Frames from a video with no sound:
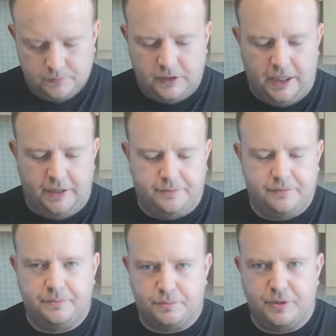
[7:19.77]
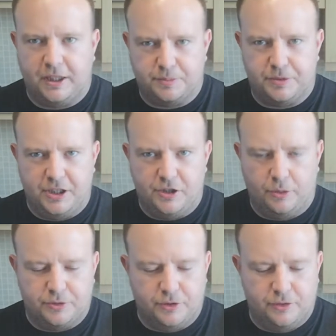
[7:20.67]
Yeah, that's British
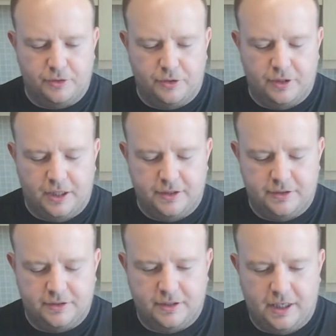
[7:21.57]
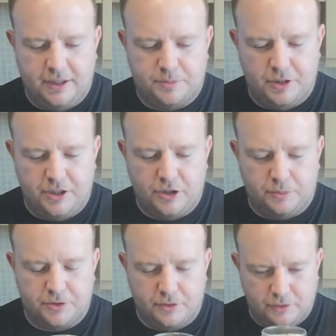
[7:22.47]
hops through and through, that is. That is British
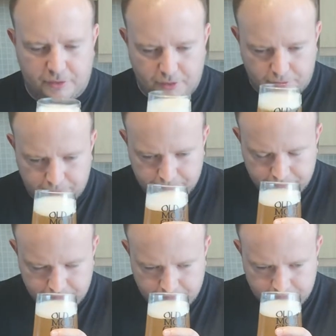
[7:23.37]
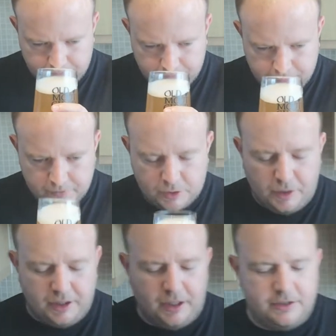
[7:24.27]
hops through and through.
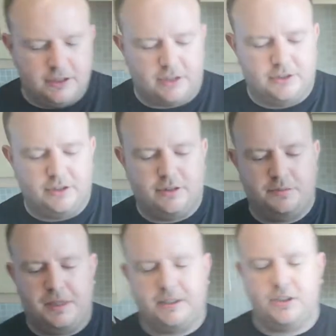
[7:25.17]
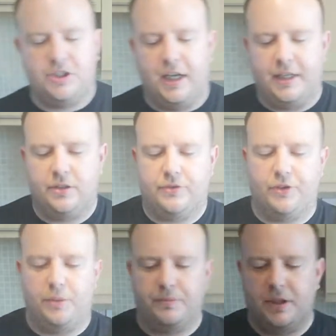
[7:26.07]
Quite nice actually. Makes a change
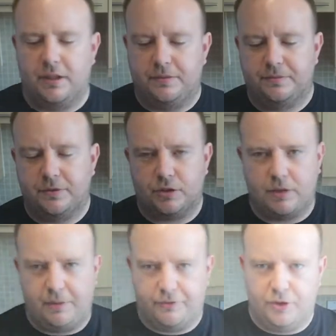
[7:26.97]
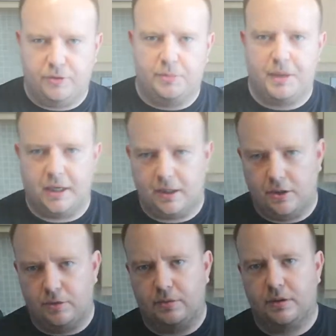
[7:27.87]
from the grapefruit, the
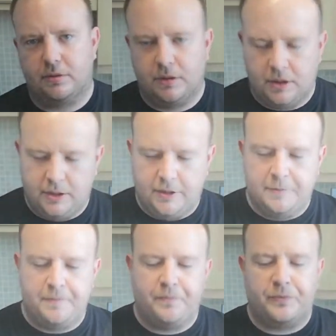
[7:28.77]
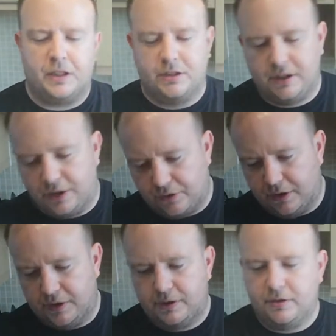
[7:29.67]
mango, the
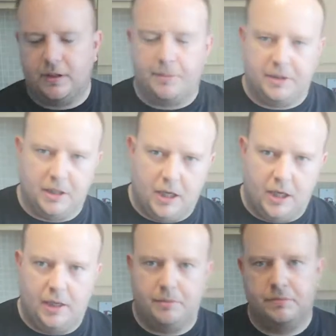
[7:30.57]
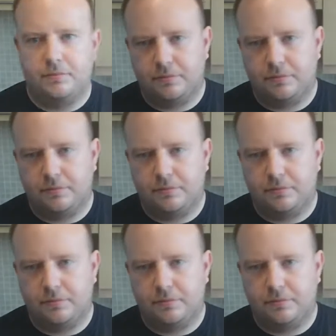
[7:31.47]
citrus, lemon lime,